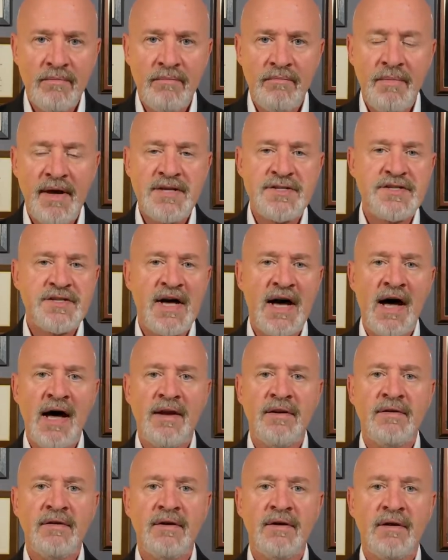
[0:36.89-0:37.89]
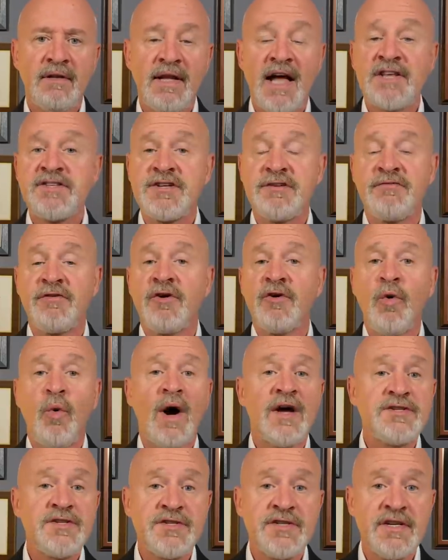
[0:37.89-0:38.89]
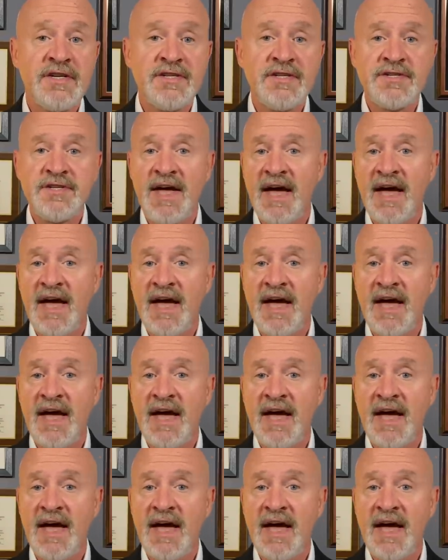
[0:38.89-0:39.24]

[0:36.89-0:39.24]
based on lots of questions